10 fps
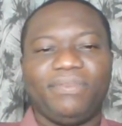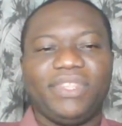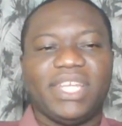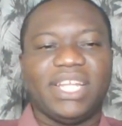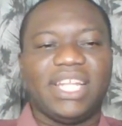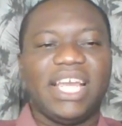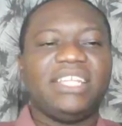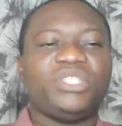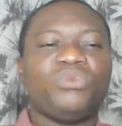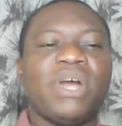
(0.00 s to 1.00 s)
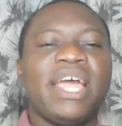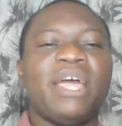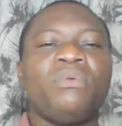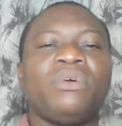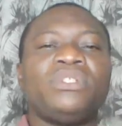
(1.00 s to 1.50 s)
And that is why I
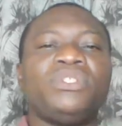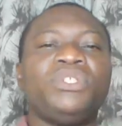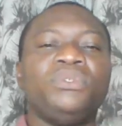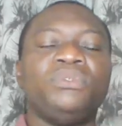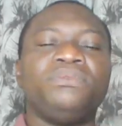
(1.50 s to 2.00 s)
want you